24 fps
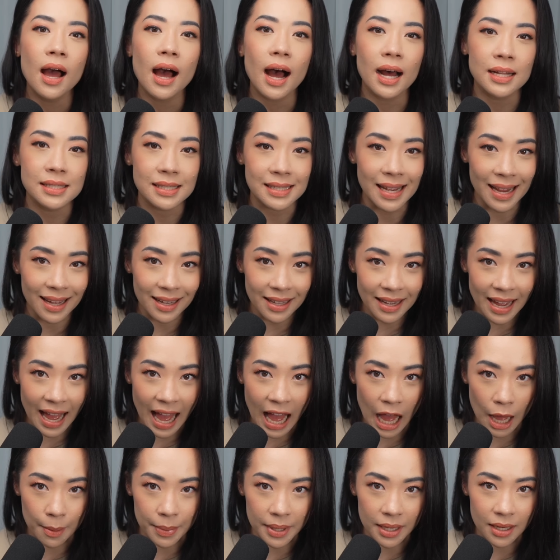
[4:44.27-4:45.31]
a daily
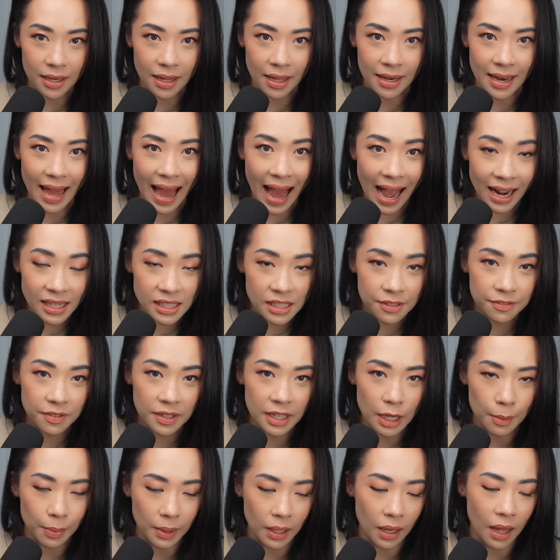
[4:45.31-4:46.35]
habit and
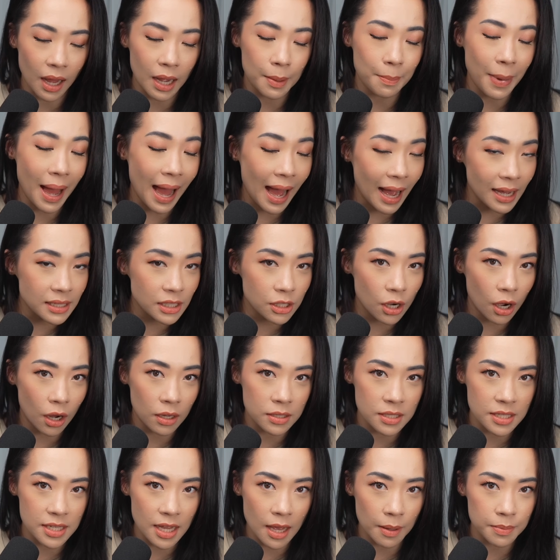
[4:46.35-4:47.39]
actively apply past
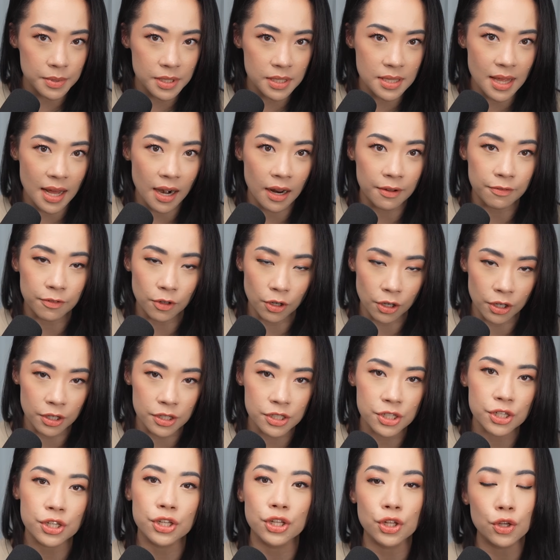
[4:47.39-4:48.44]
concepts that I've
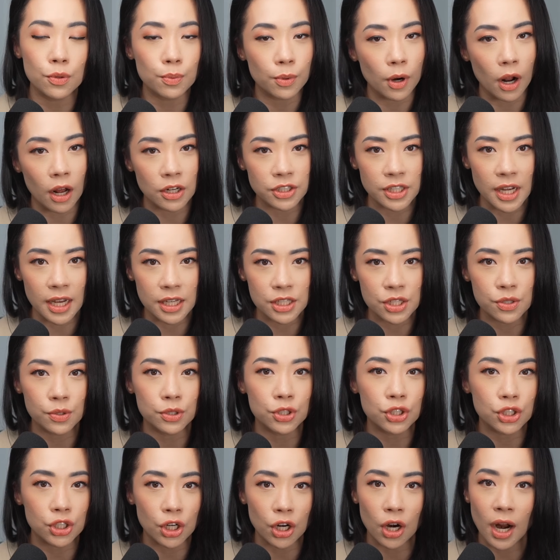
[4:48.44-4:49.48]
learned to new projects to
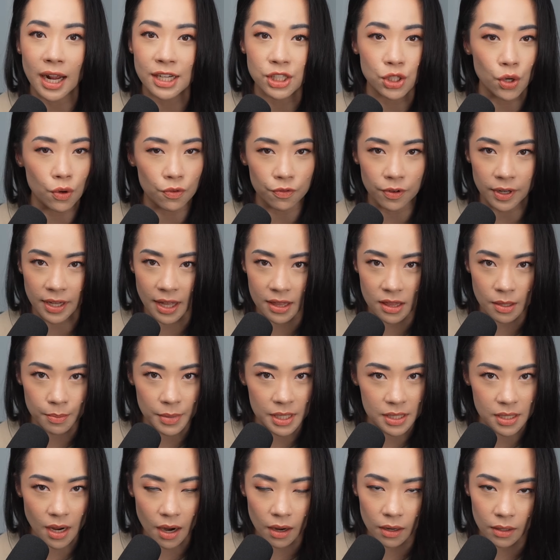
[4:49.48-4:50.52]
ensure I don't forget them
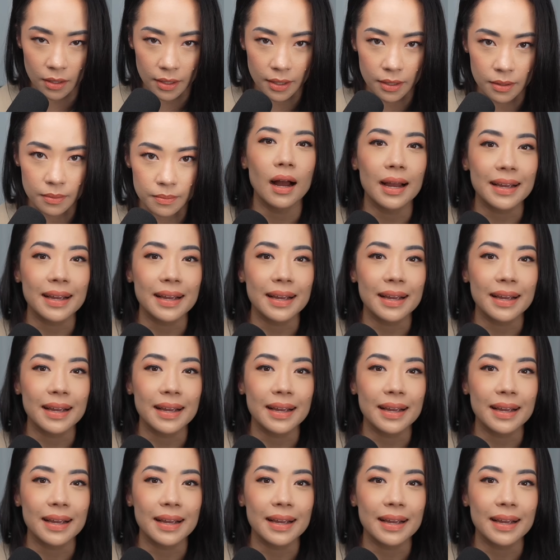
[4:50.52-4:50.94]
entirely.